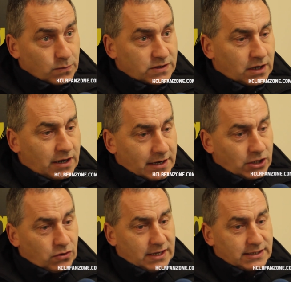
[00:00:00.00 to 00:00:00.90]
We saw a lot of
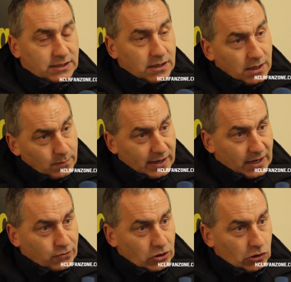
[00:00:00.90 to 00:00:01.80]
young lads
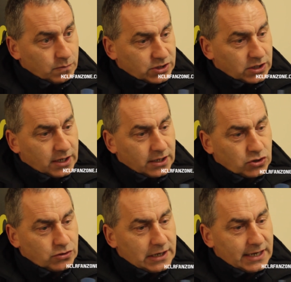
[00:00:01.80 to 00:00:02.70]
playing for their clubs
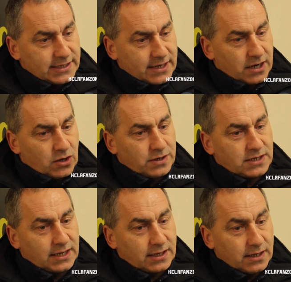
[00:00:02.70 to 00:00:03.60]
during the league there now, and I
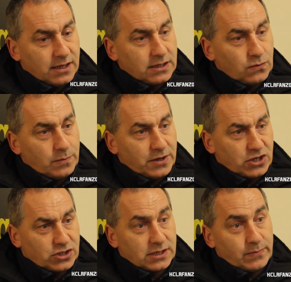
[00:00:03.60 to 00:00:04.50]
think there will be
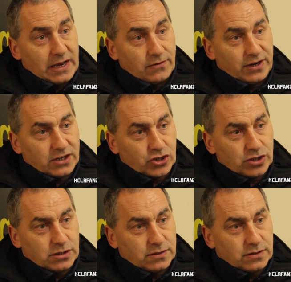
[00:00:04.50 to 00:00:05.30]
additions to the panel for next year.